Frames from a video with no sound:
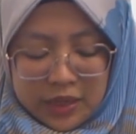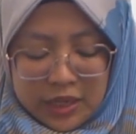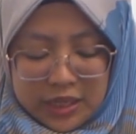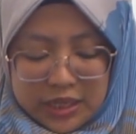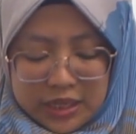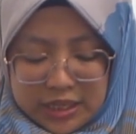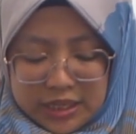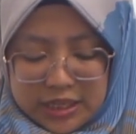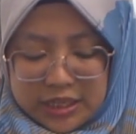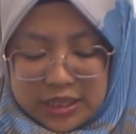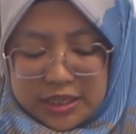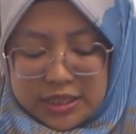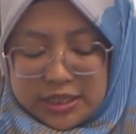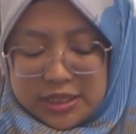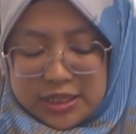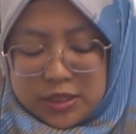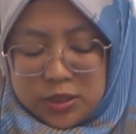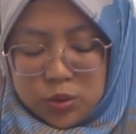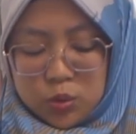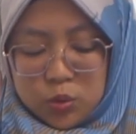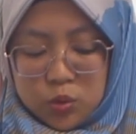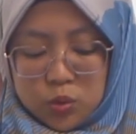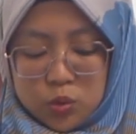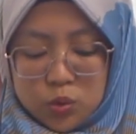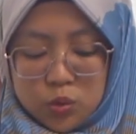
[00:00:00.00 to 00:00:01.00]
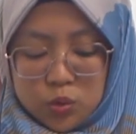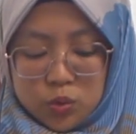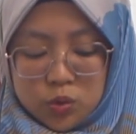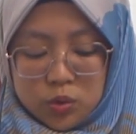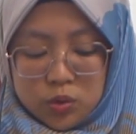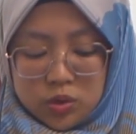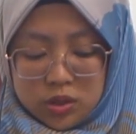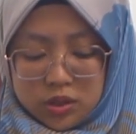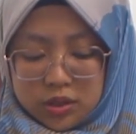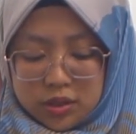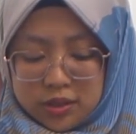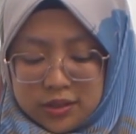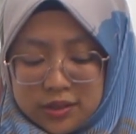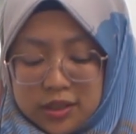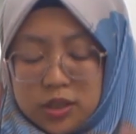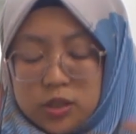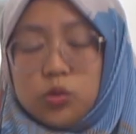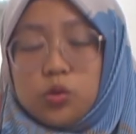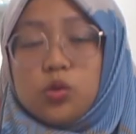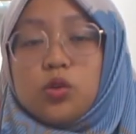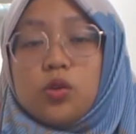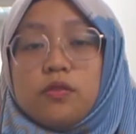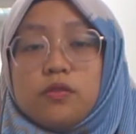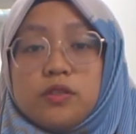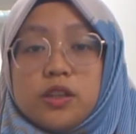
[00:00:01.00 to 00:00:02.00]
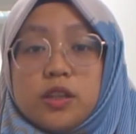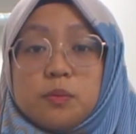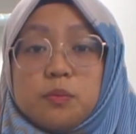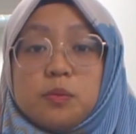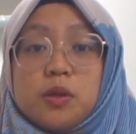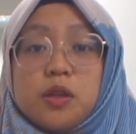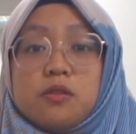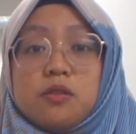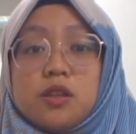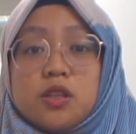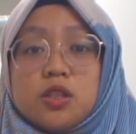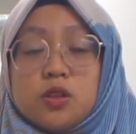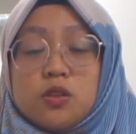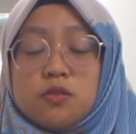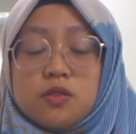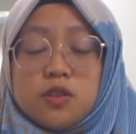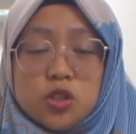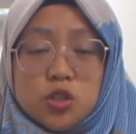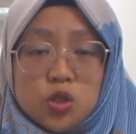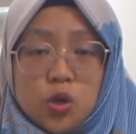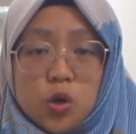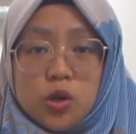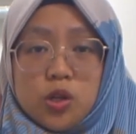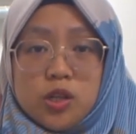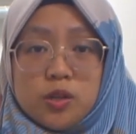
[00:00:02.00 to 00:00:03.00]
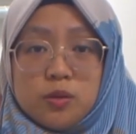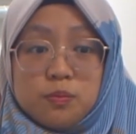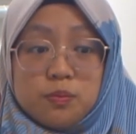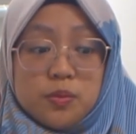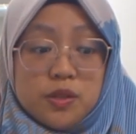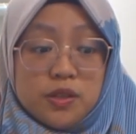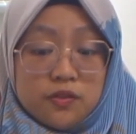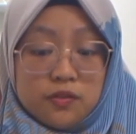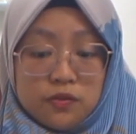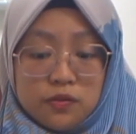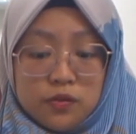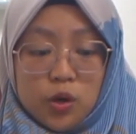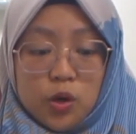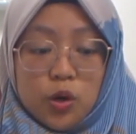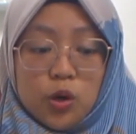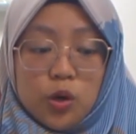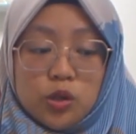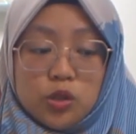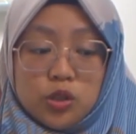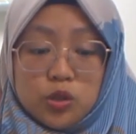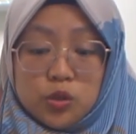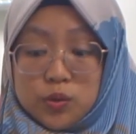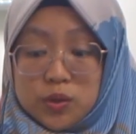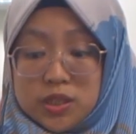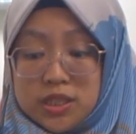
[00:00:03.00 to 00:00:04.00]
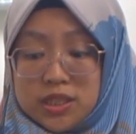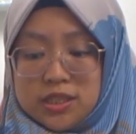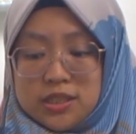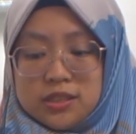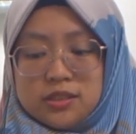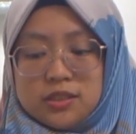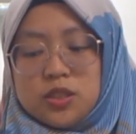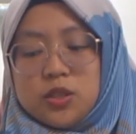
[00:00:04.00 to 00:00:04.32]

is to take note of the appearance of the solid before you heat.